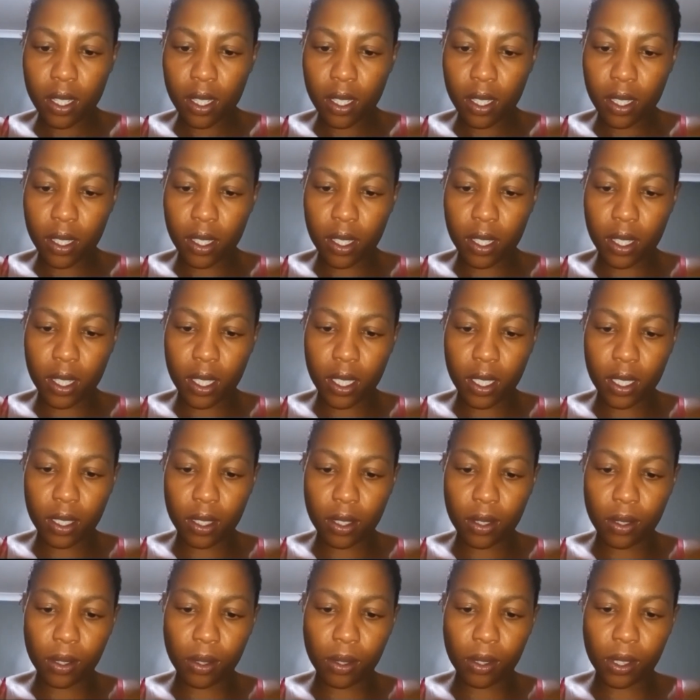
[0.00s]
This thing
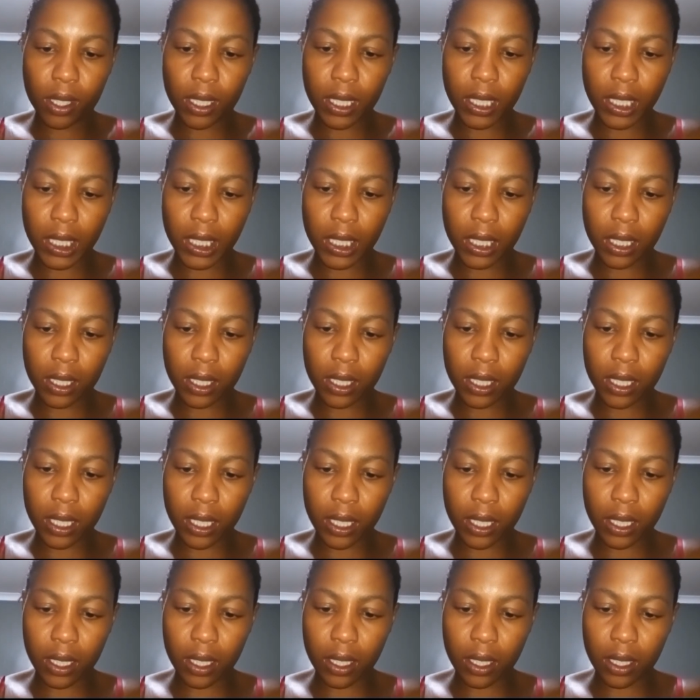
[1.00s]
is so tight,
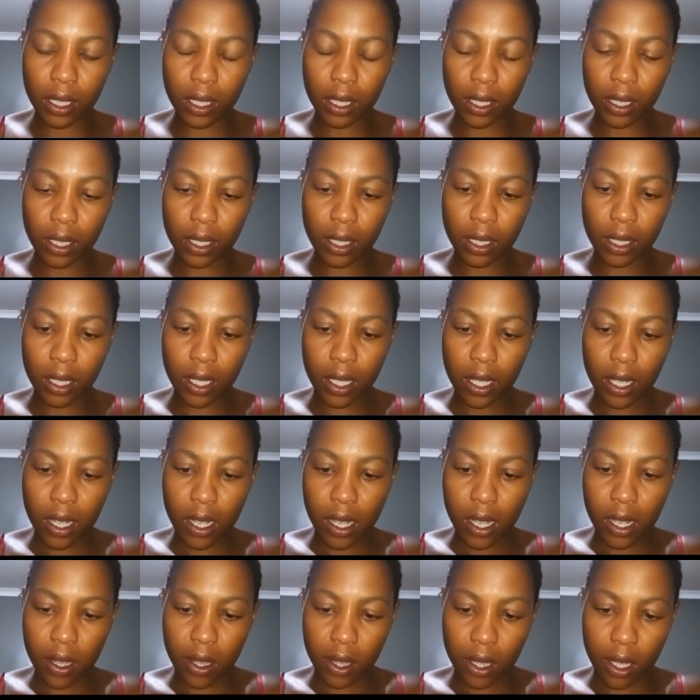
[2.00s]
guys.
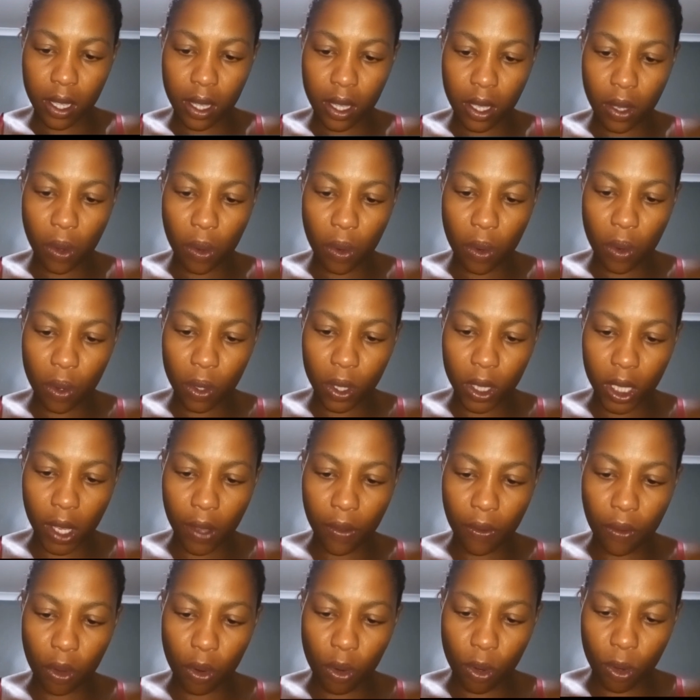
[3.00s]
That the hooks
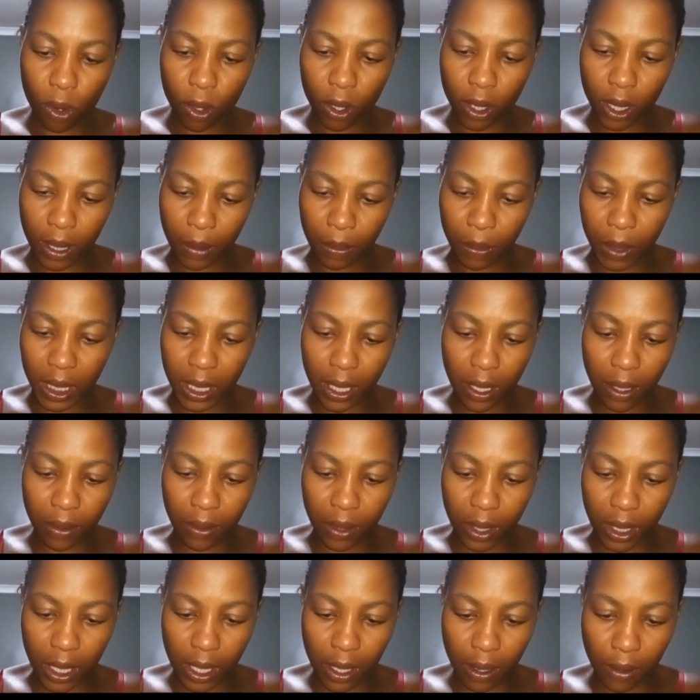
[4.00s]
have hooked
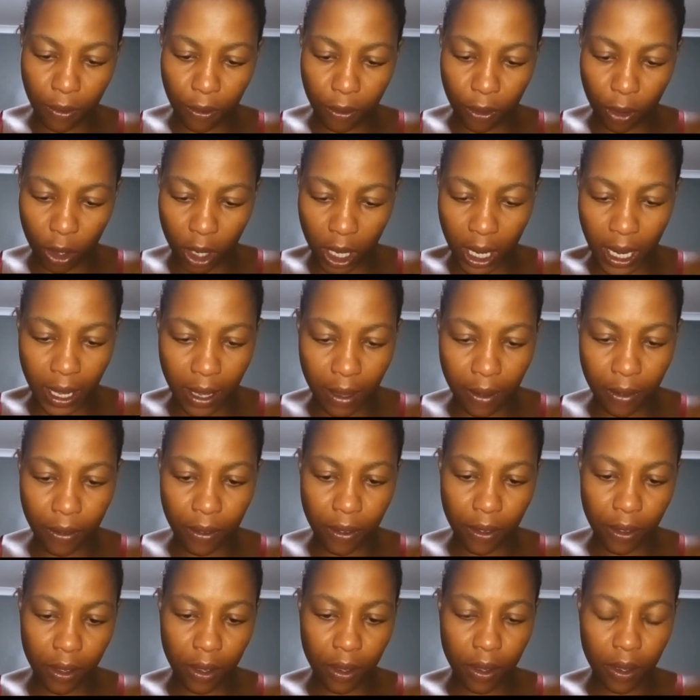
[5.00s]
themselves in for life.
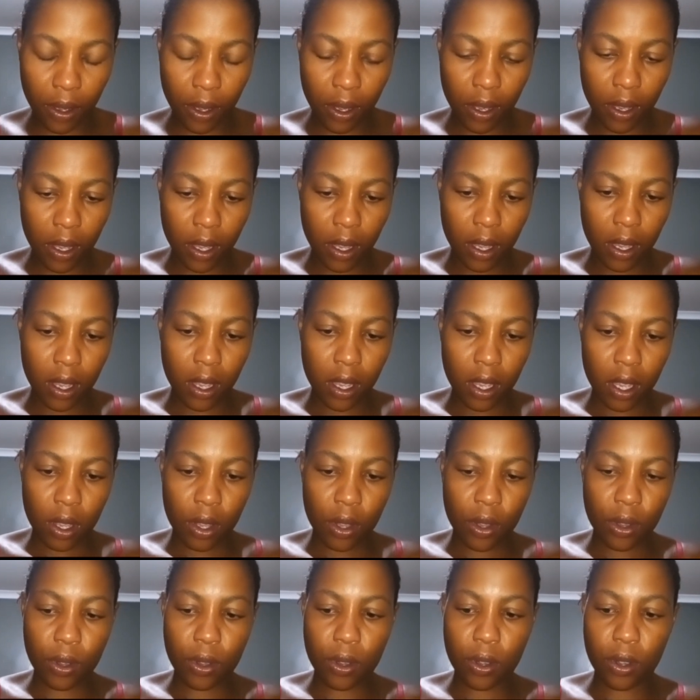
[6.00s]

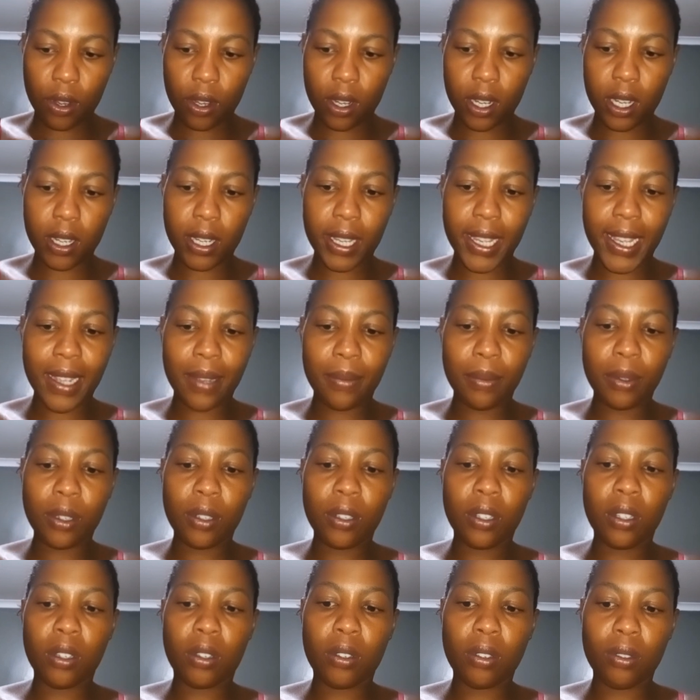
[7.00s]
Yo, okay, I'm not
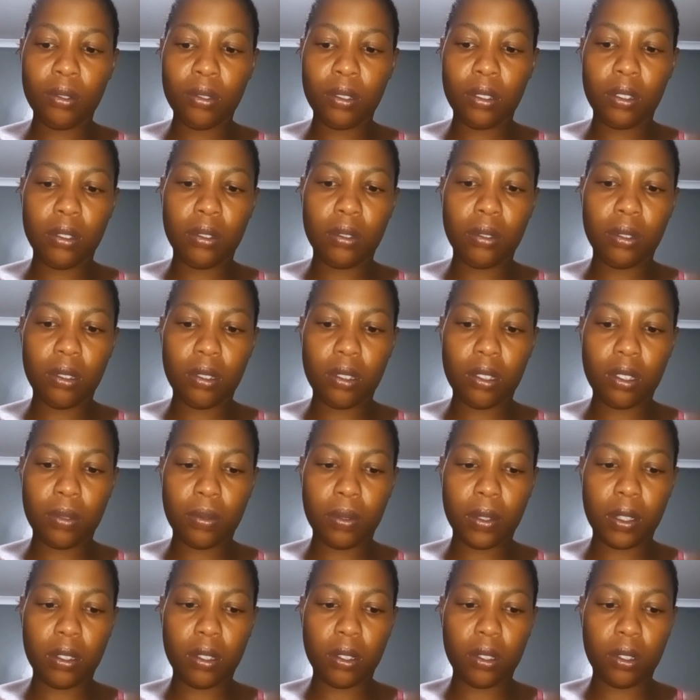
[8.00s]
gonna close the hooks
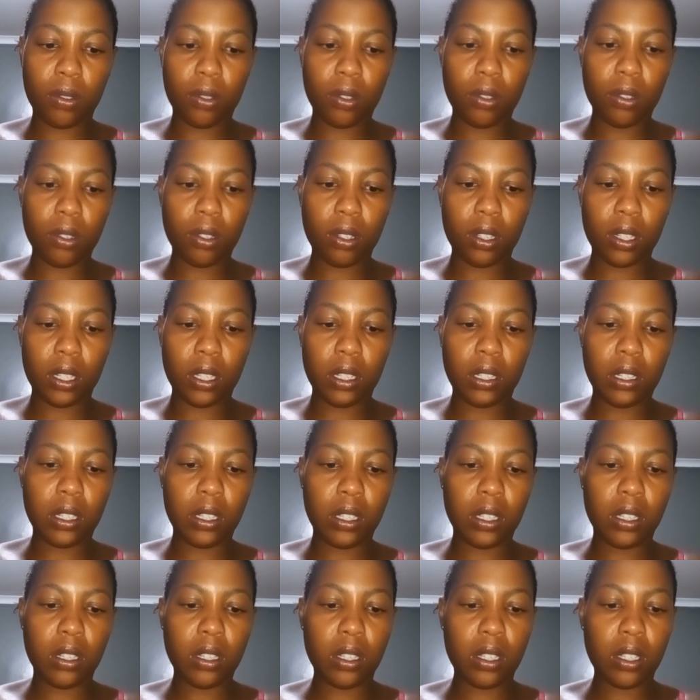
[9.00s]
because yo, uh,
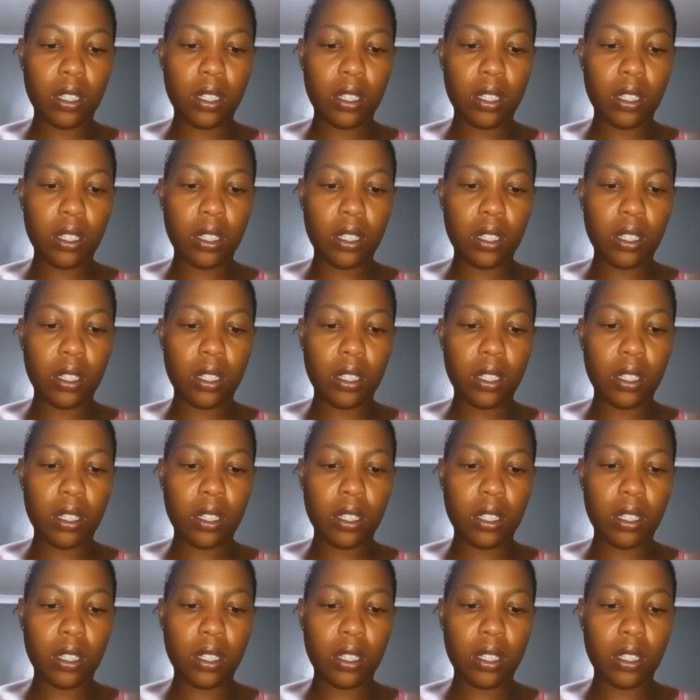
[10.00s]
uh,